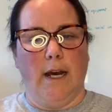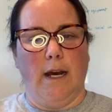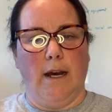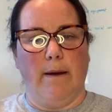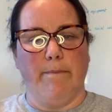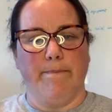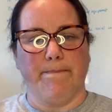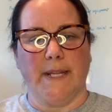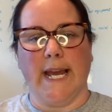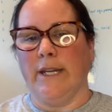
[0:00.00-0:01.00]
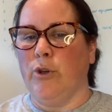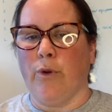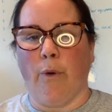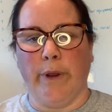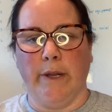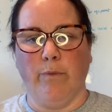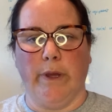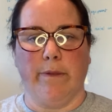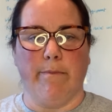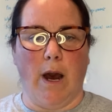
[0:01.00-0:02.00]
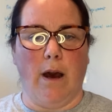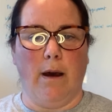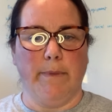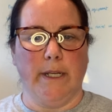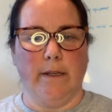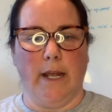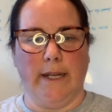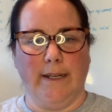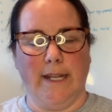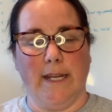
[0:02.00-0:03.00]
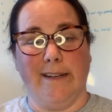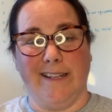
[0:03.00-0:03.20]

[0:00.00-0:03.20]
Can you go in with mom and kid?